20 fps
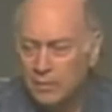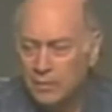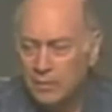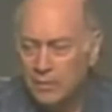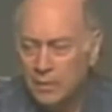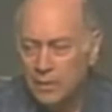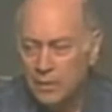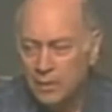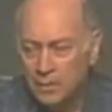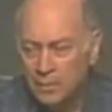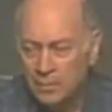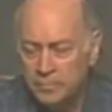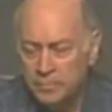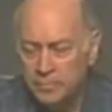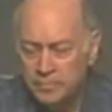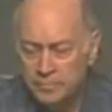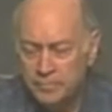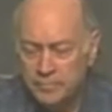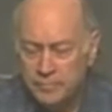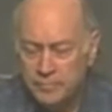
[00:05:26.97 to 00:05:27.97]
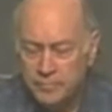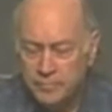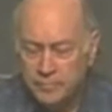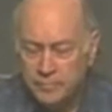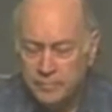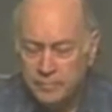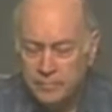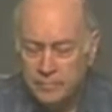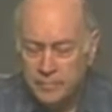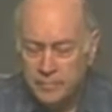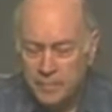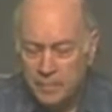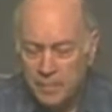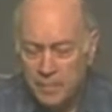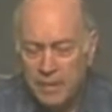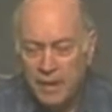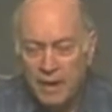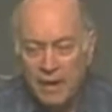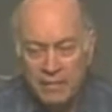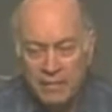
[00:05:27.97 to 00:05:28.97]
and
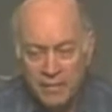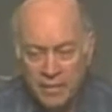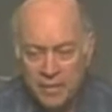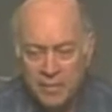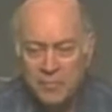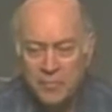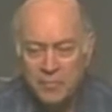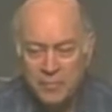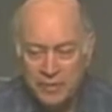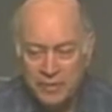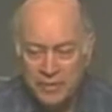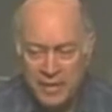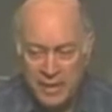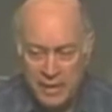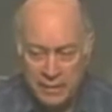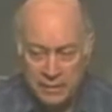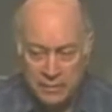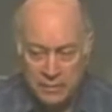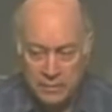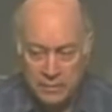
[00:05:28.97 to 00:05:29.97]
then print that.